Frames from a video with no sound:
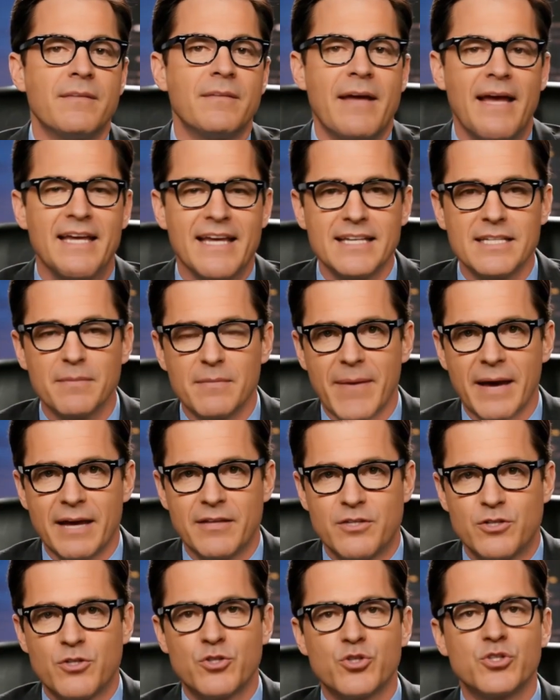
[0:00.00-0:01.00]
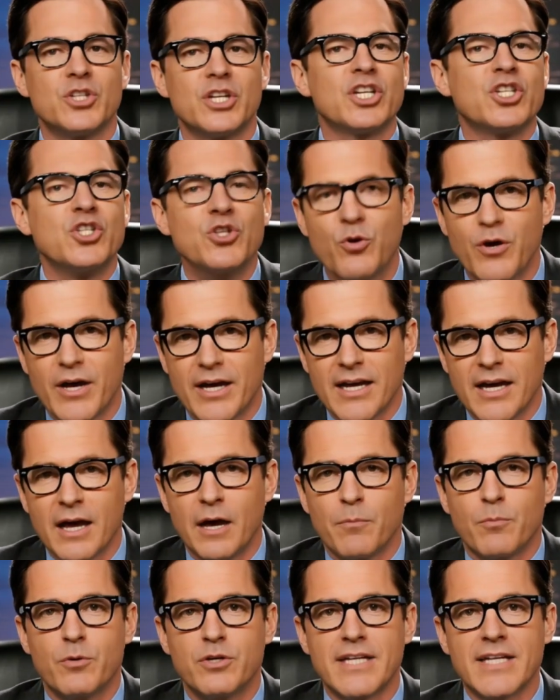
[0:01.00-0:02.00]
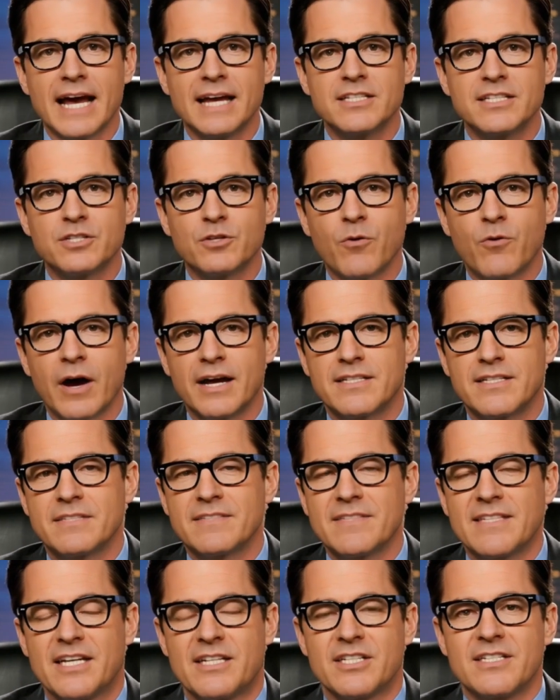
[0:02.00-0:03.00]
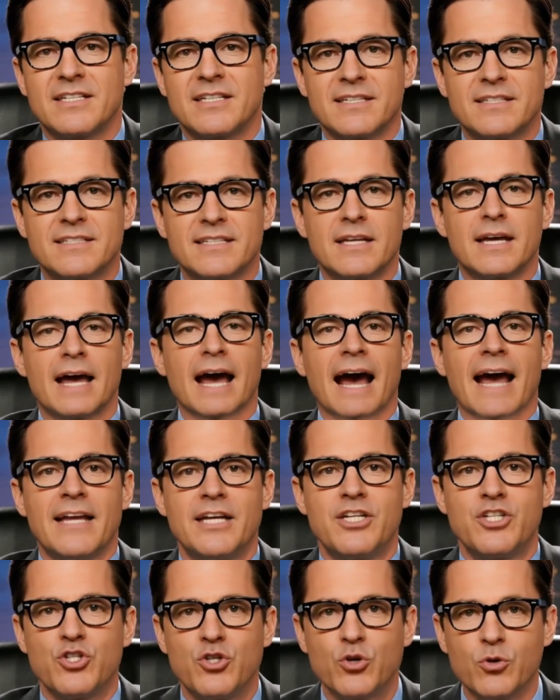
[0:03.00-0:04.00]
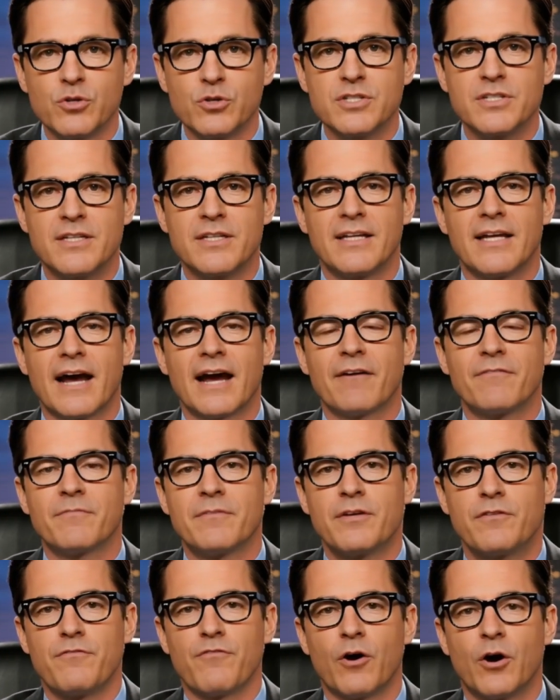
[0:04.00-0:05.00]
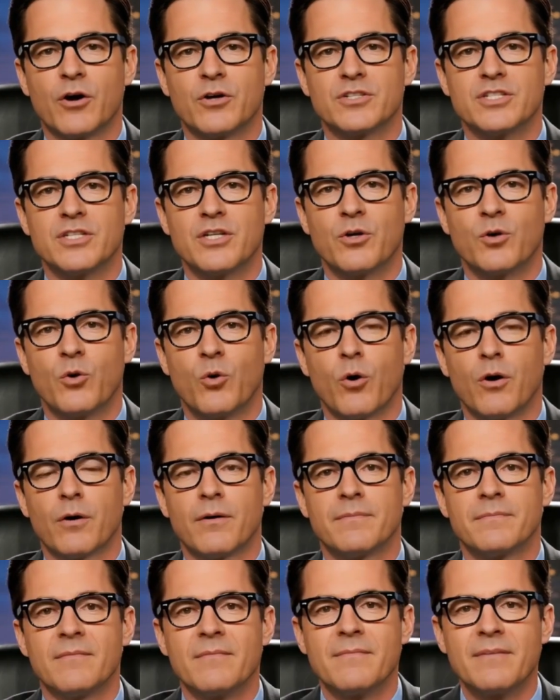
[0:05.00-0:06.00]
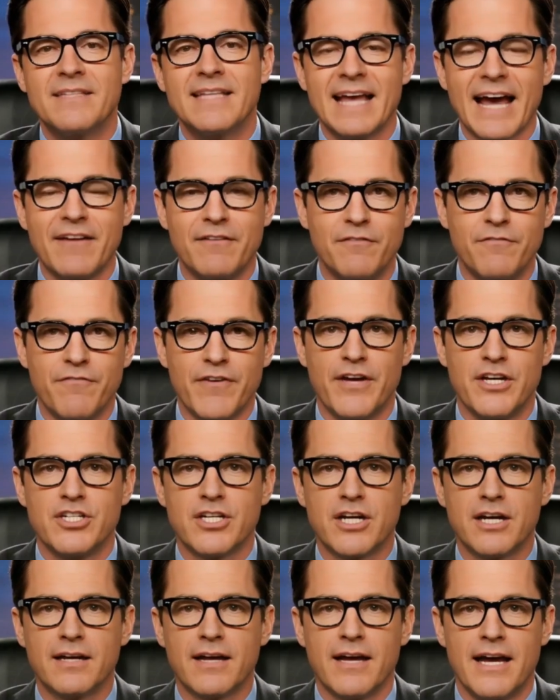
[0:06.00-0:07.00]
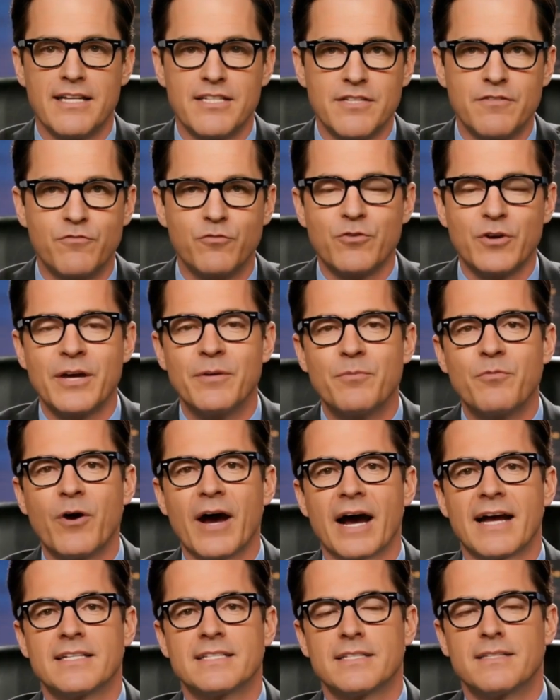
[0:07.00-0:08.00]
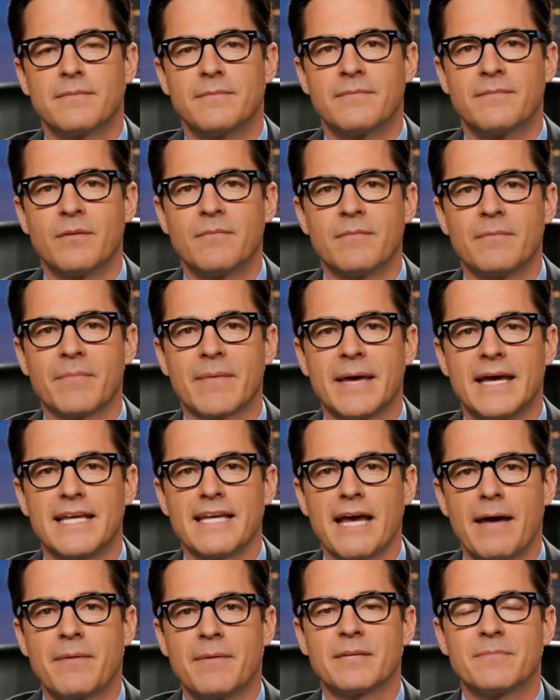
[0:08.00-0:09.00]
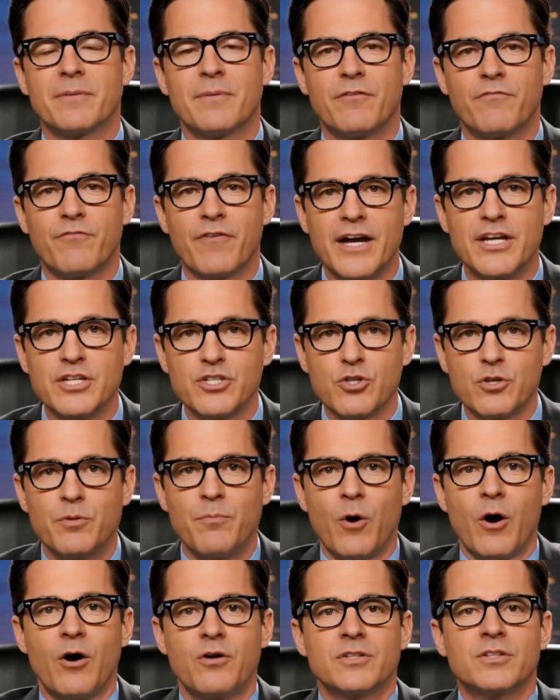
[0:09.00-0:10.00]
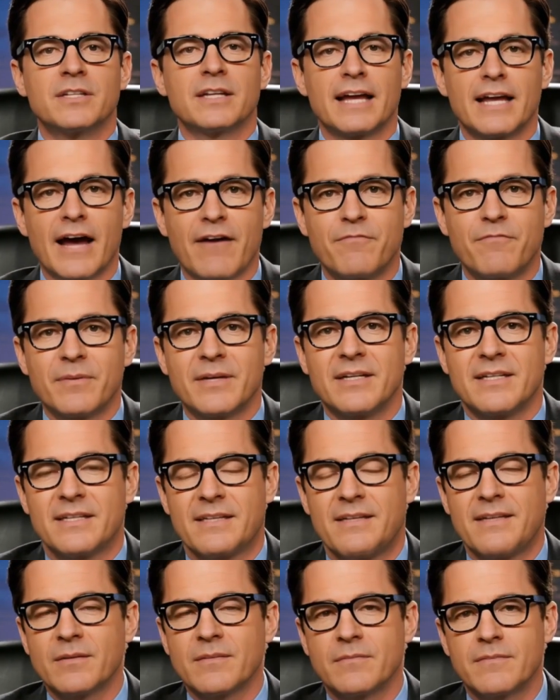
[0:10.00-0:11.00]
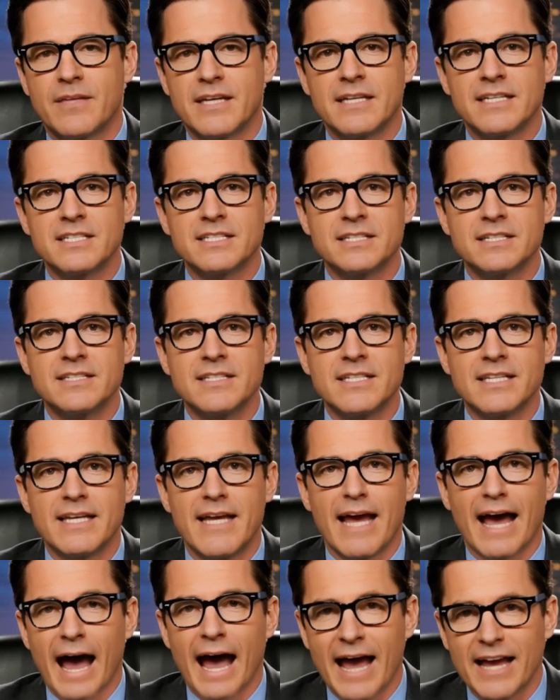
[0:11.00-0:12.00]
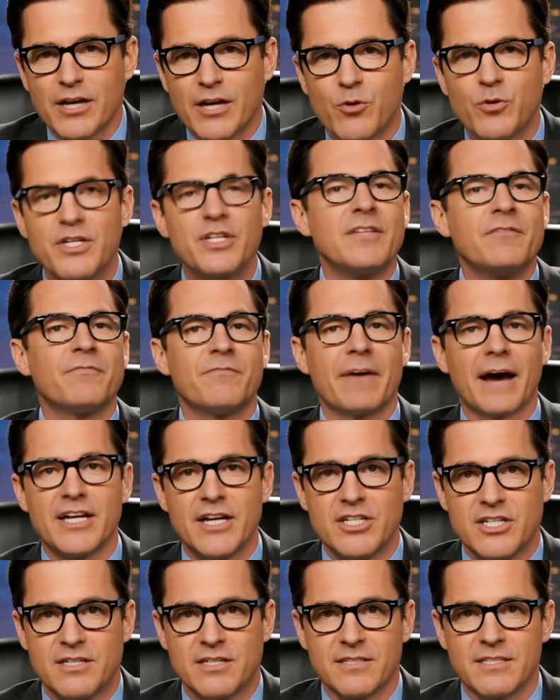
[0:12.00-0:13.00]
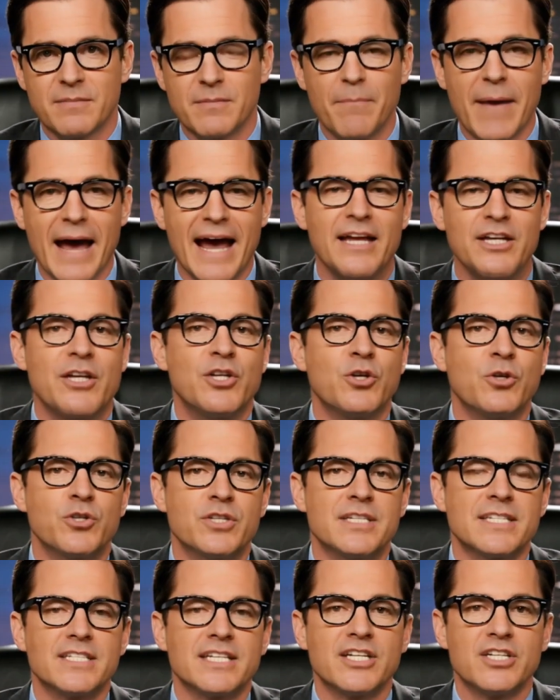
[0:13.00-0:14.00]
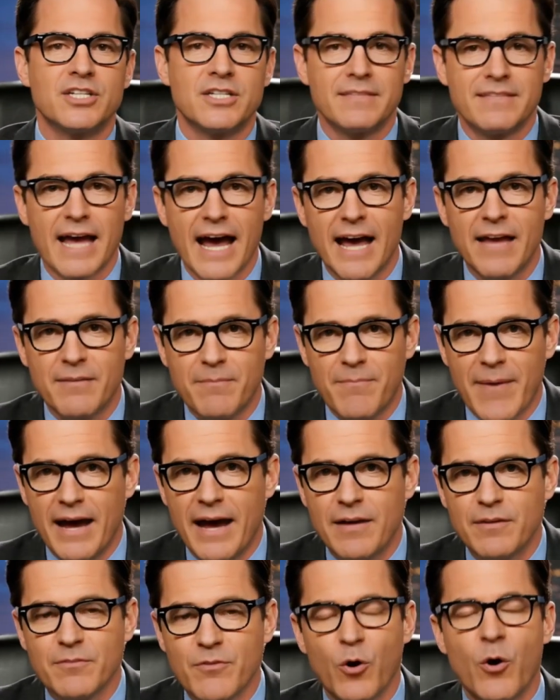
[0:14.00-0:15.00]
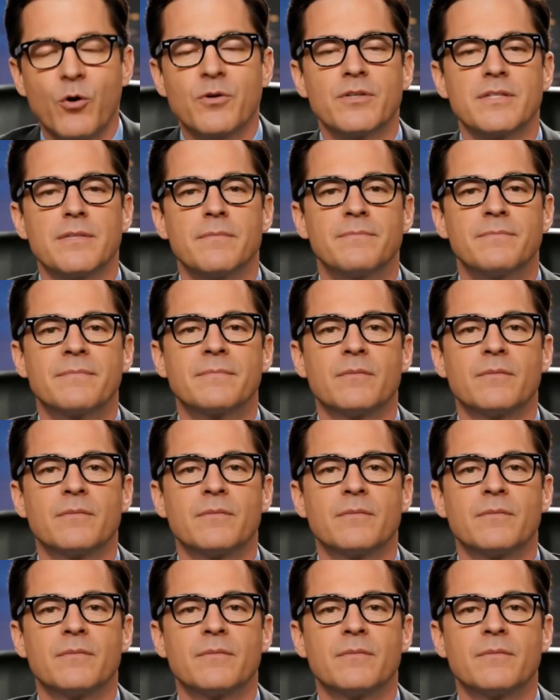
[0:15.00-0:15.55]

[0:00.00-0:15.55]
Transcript: An independent judiciary protects the rights of citizens and ensures that the government follows the law. The seventh feature is a free press. The media must be free to report on the government. Citizens need accurate information to make good decisions at the ballot box.